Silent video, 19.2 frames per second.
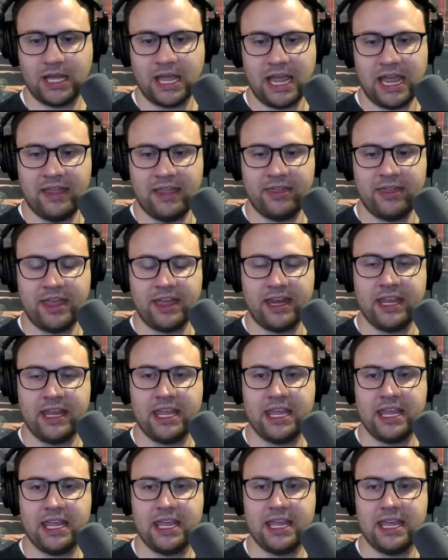And then
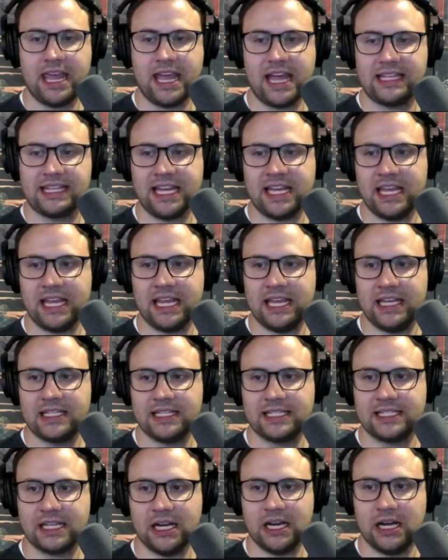he gets
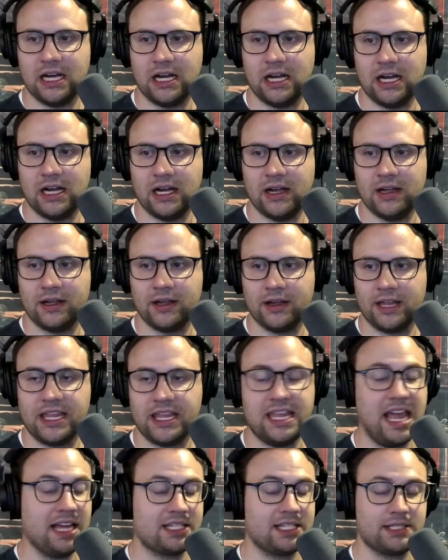his
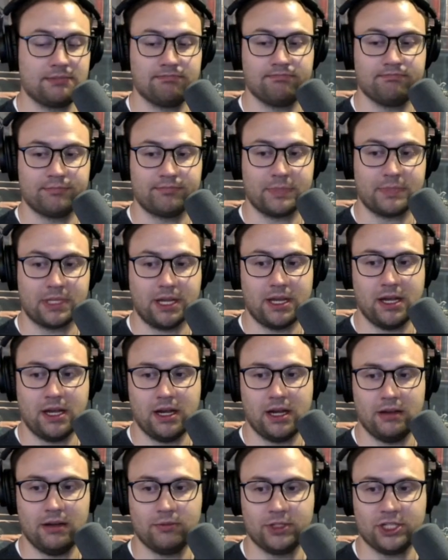EX,
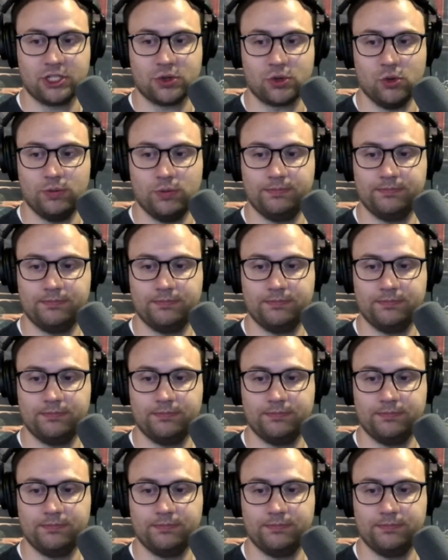which is cool.